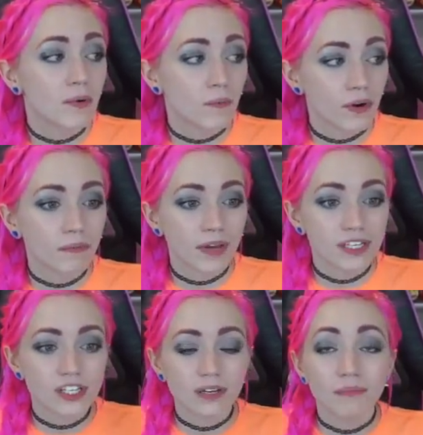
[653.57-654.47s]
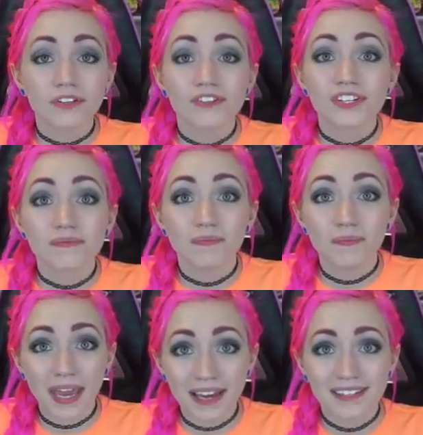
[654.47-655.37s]
but worth mentioning, Blizzard just
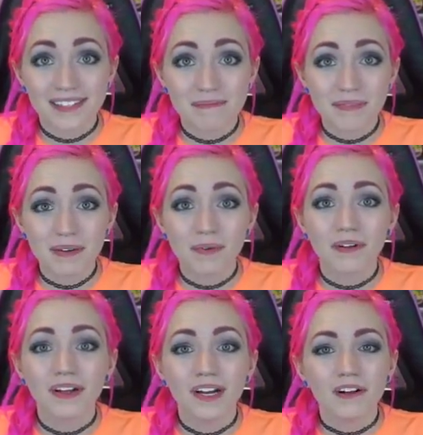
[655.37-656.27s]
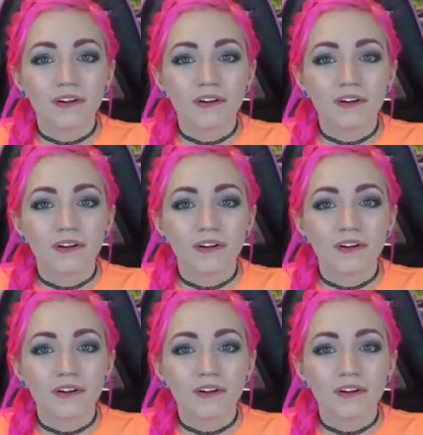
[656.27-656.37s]
banned some people